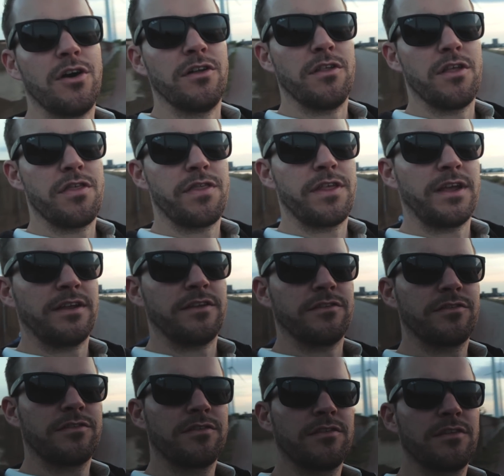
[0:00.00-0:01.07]
other
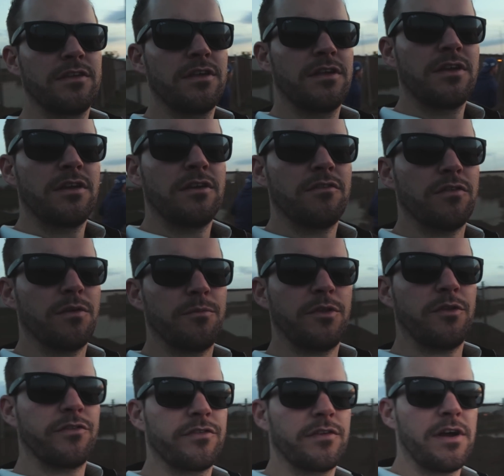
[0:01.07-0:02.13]
things from
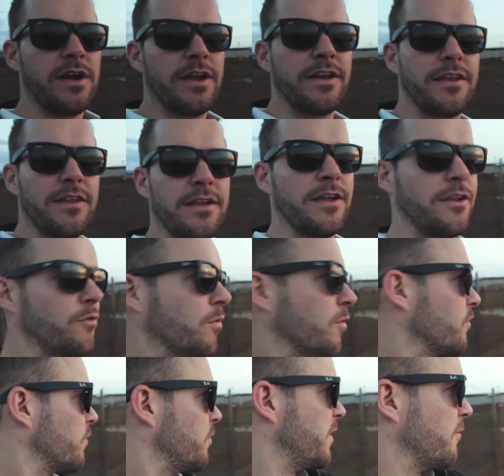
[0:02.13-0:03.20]
this side. And you'll
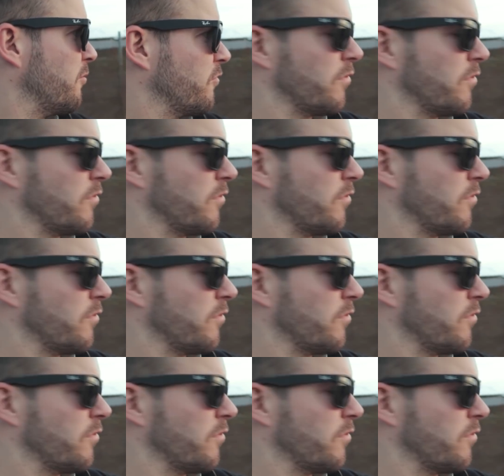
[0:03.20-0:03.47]
also be able